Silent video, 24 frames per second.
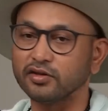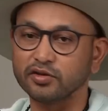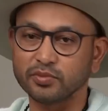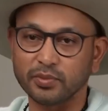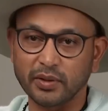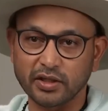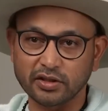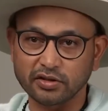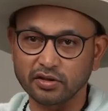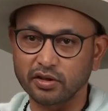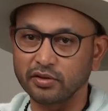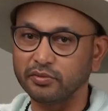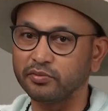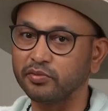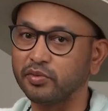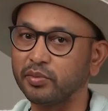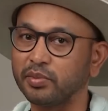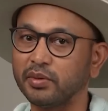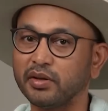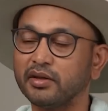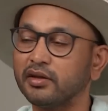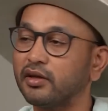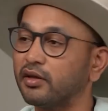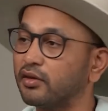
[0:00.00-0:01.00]
especially
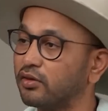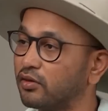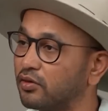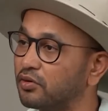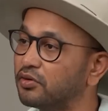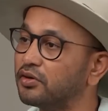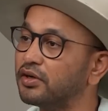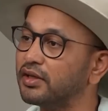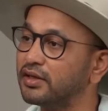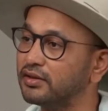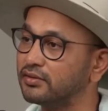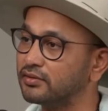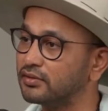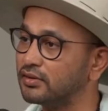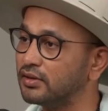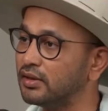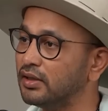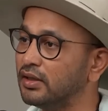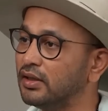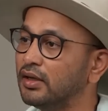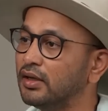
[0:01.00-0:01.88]
people in their 30s.